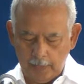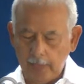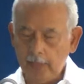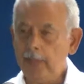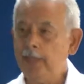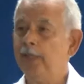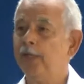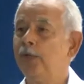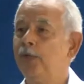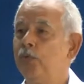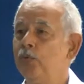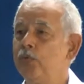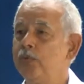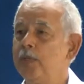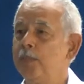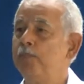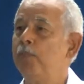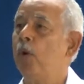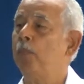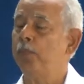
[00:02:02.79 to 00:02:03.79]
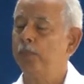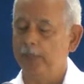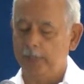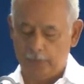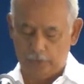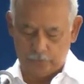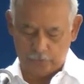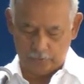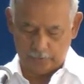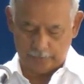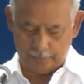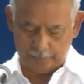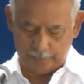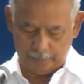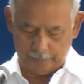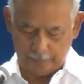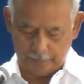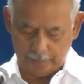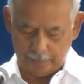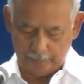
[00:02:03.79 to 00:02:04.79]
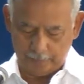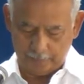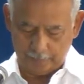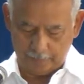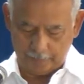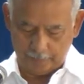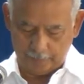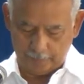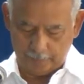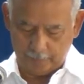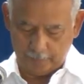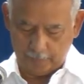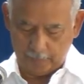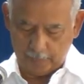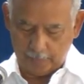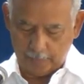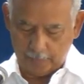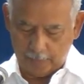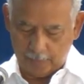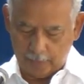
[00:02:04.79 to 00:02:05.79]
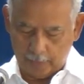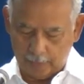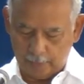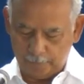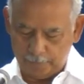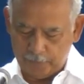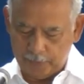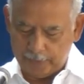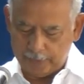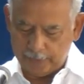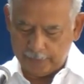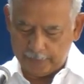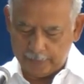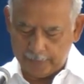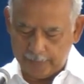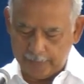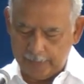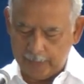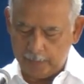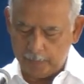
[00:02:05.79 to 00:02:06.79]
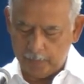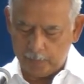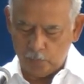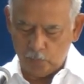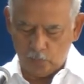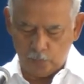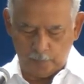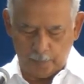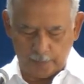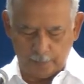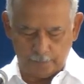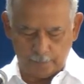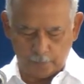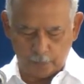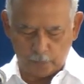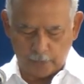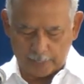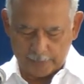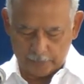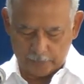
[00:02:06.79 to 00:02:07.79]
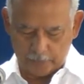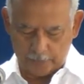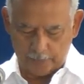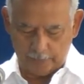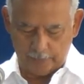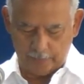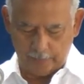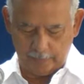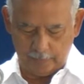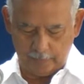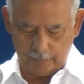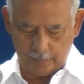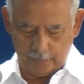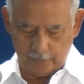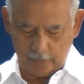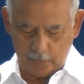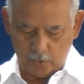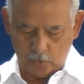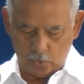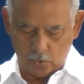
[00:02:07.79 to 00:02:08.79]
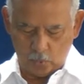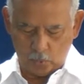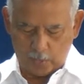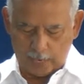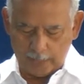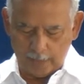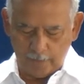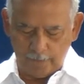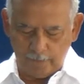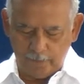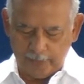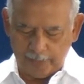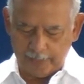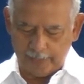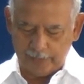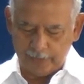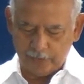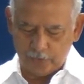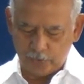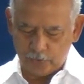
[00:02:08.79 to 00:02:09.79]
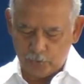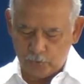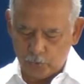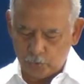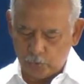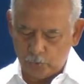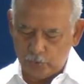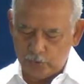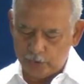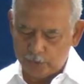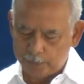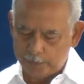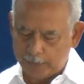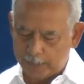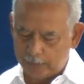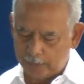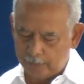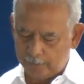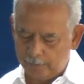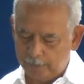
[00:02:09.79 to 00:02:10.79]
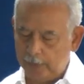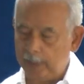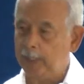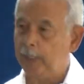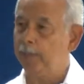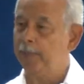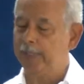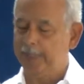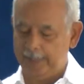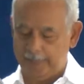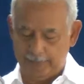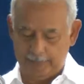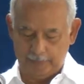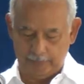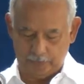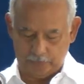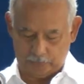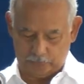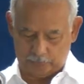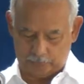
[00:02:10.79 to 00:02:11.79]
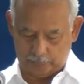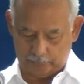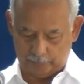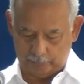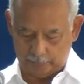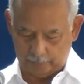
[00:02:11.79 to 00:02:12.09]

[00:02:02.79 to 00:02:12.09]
He accused the population of taking the labor movement for granted while failing to show respect for labor leaders.